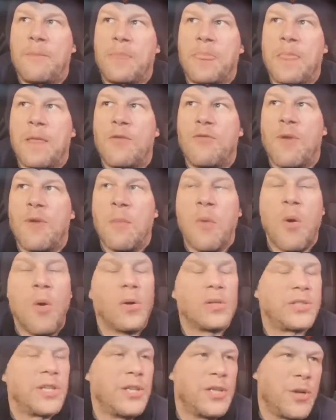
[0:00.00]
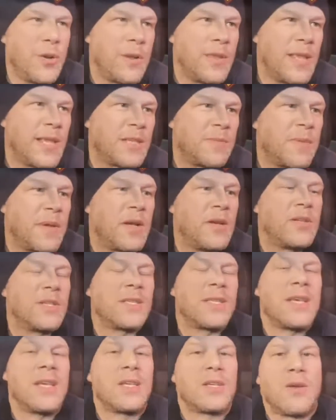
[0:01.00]
remorse in doing this, because
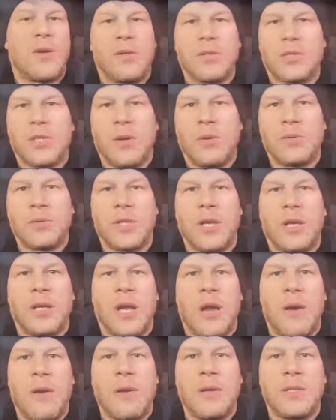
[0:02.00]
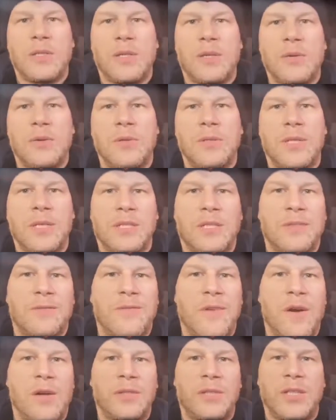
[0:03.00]
these consoles are going to
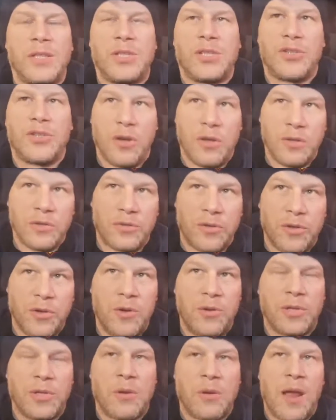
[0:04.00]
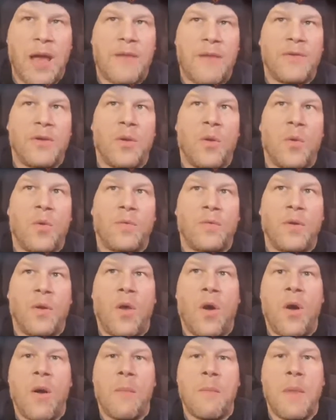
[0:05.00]
disadvantage children who don't have a lawful
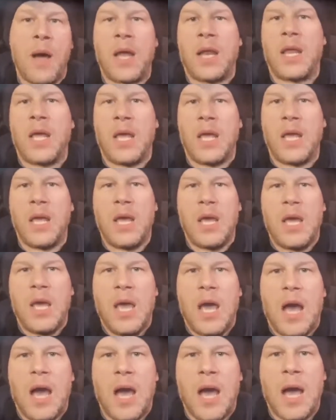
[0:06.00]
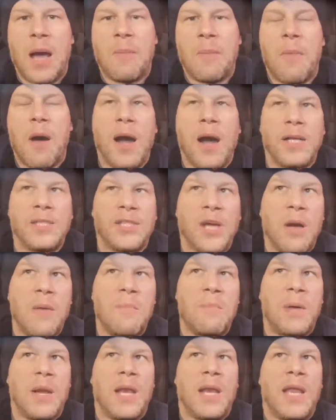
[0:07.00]
lot of money. I don't
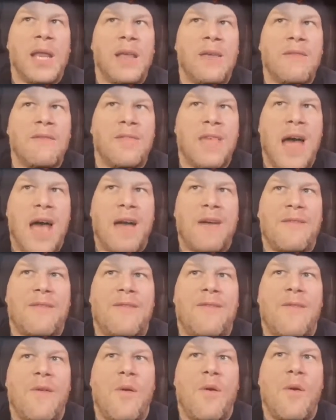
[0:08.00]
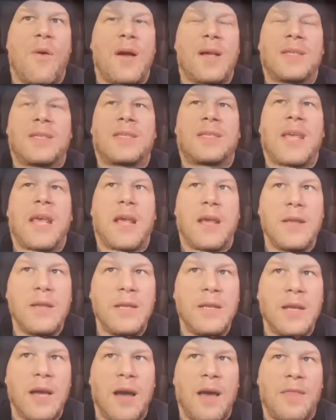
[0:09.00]
believe that for a
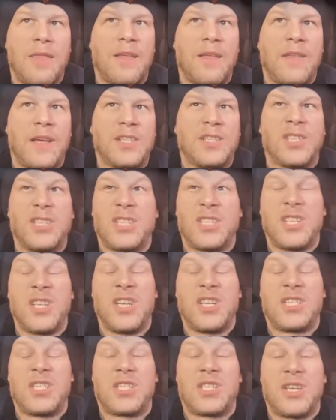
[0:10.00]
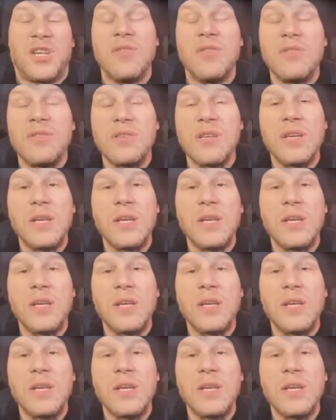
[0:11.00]
second. I think that's just an excuse.